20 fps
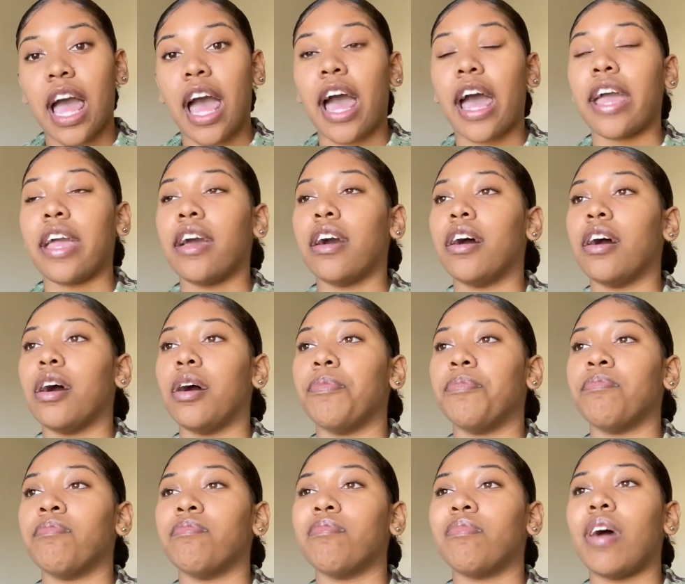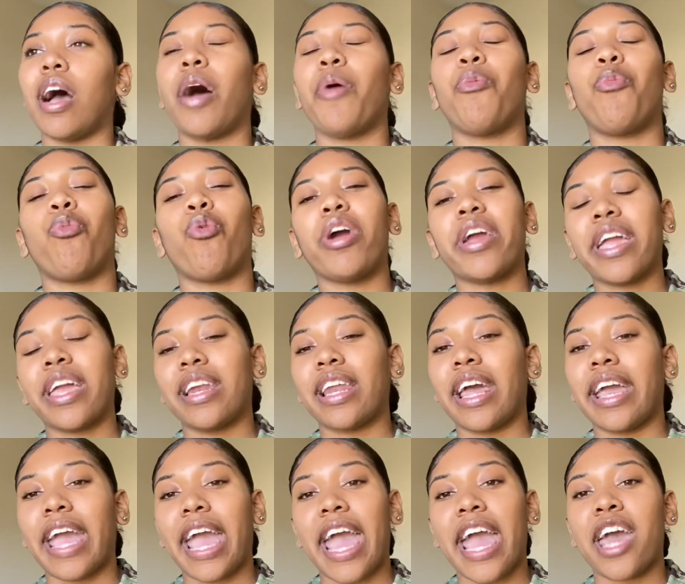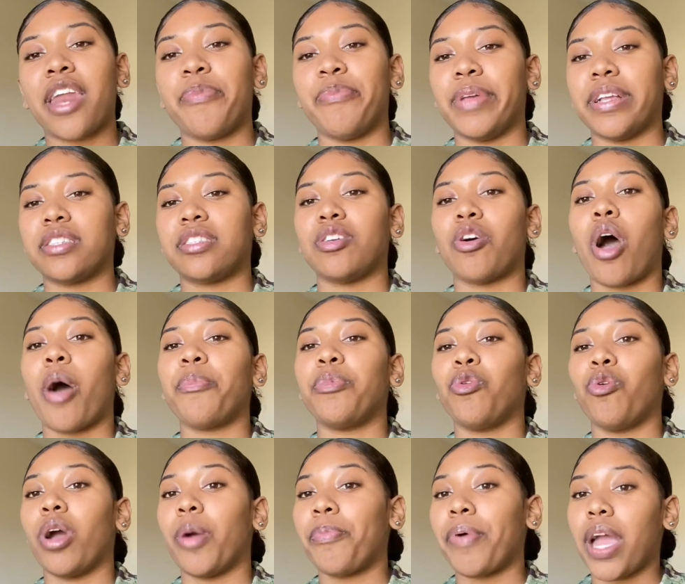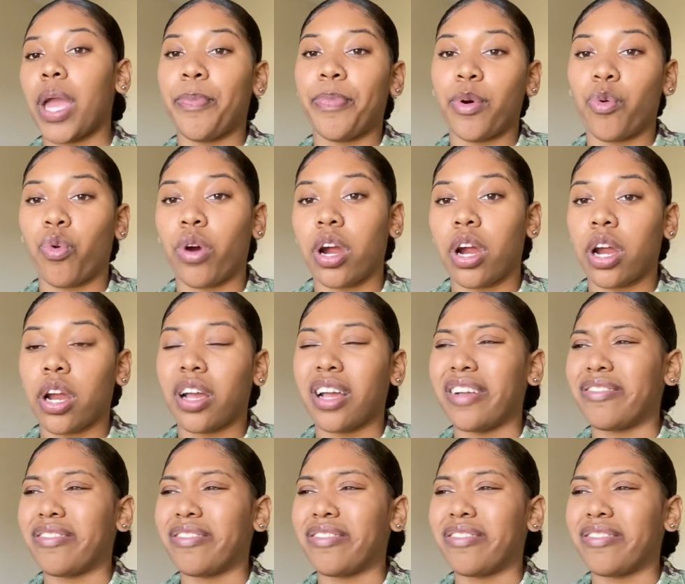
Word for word: I um I'm working like admin, so I'm doing paperwork.